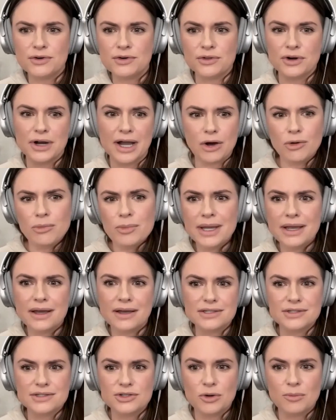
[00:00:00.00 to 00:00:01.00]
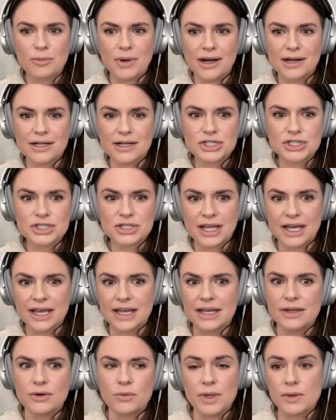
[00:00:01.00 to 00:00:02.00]
They're helping us so much.
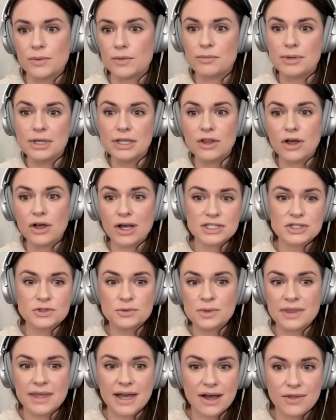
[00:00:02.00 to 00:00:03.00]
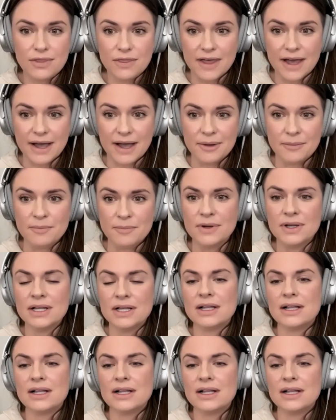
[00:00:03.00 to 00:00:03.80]
Like, we would be lost without them.